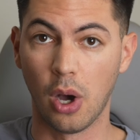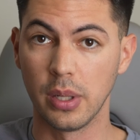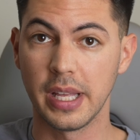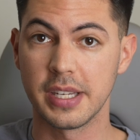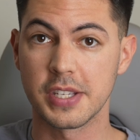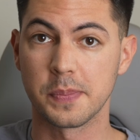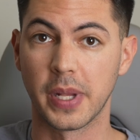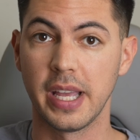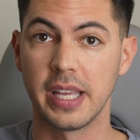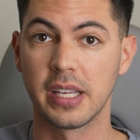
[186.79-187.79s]
OLED
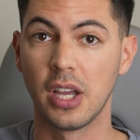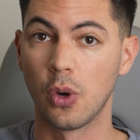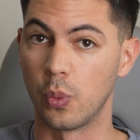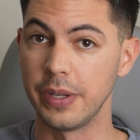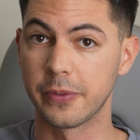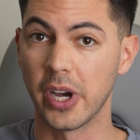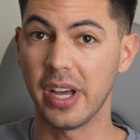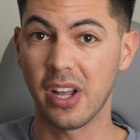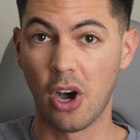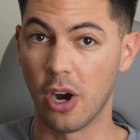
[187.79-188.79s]
displaying, we've
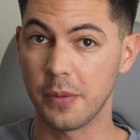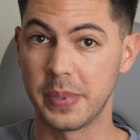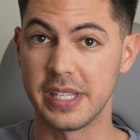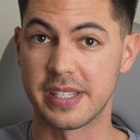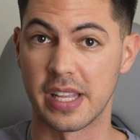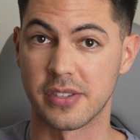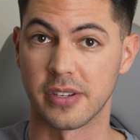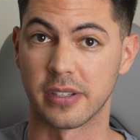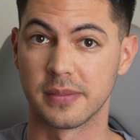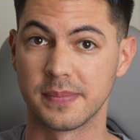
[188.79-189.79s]
got a heartbeat sensor.